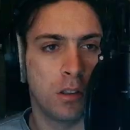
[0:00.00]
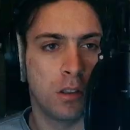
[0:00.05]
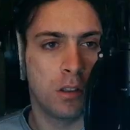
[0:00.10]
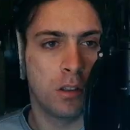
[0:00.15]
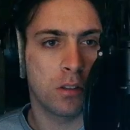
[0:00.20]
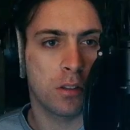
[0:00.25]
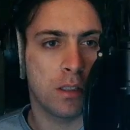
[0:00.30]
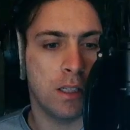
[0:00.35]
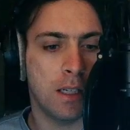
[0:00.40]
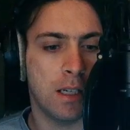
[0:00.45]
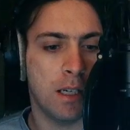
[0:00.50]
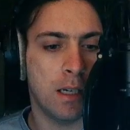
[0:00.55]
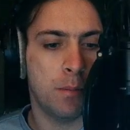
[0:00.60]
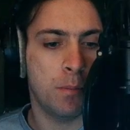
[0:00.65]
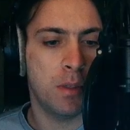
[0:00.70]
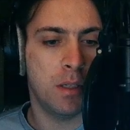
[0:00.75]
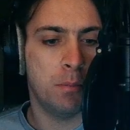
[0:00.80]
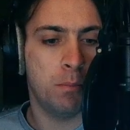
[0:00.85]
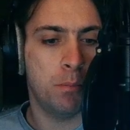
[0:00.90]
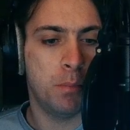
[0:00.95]
Okay, I'm
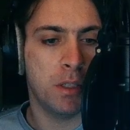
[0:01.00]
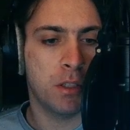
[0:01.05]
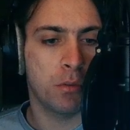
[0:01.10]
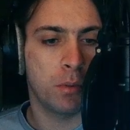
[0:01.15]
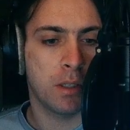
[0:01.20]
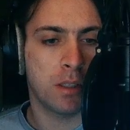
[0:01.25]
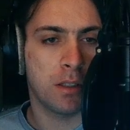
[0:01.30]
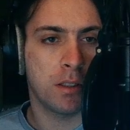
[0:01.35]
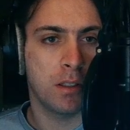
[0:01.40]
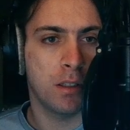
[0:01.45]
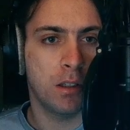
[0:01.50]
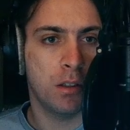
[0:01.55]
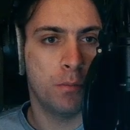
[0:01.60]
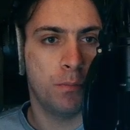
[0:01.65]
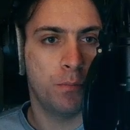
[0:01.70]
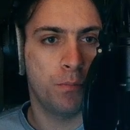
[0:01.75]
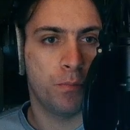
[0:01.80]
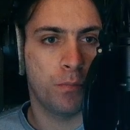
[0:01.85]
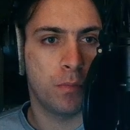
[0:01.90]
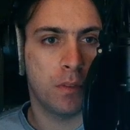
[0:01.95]
in Bitwig now,
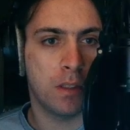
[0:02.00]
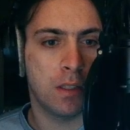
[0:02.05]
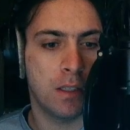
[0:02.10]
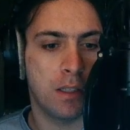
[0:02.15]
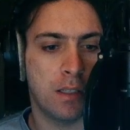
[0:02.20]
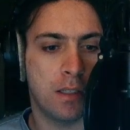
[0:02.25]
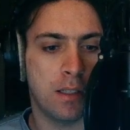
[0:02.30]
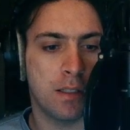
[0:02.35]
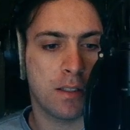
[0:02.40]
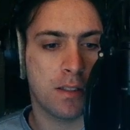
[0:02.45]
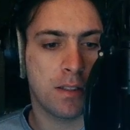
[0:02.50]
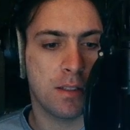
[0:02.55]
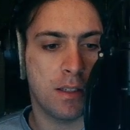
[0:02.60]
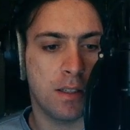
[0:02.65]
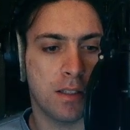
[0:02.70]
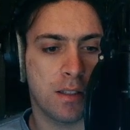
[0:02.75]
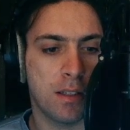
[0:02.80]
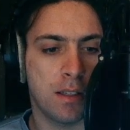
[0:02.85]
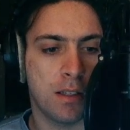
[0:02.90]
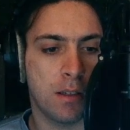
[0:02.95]
and let's say
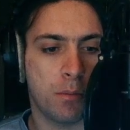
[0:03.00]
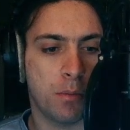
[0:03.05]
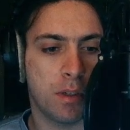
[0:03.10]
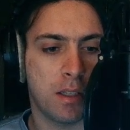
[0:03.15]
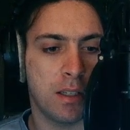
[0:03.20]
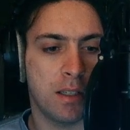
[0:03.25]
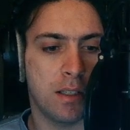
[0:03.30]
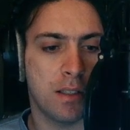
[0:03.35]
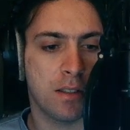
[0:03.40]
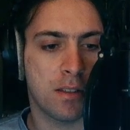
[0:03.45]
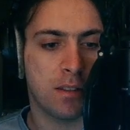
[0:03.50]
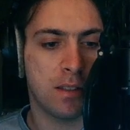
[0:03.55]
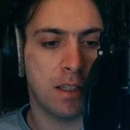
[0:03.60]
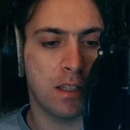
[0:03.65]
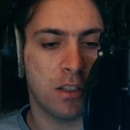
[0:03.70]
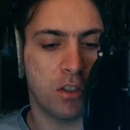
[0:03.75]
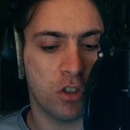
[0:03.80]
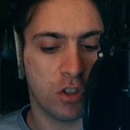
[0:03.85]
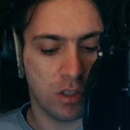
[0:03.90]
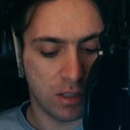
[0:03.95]
that I want to
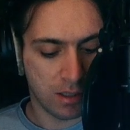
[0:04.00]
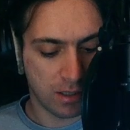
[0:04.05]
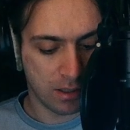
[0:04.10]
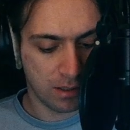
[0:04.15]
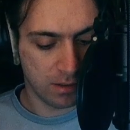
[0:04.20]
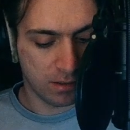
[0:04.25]
instantiate